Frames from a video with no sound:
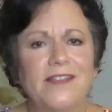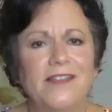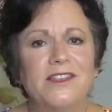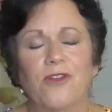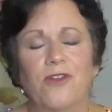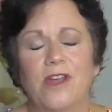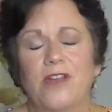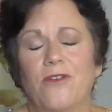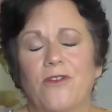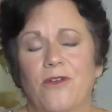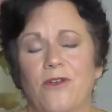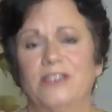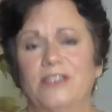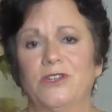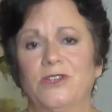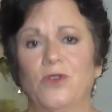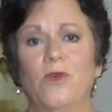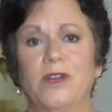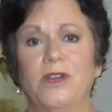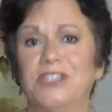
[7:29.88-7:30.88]
great
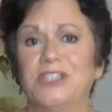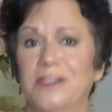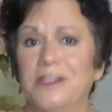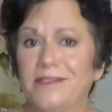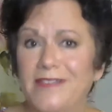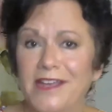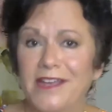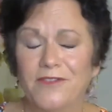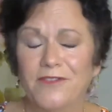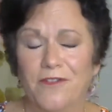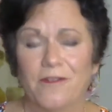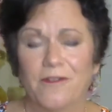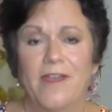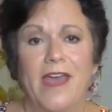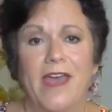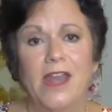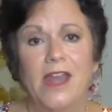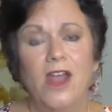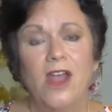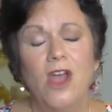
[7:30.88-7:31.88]
question. Thanks for that.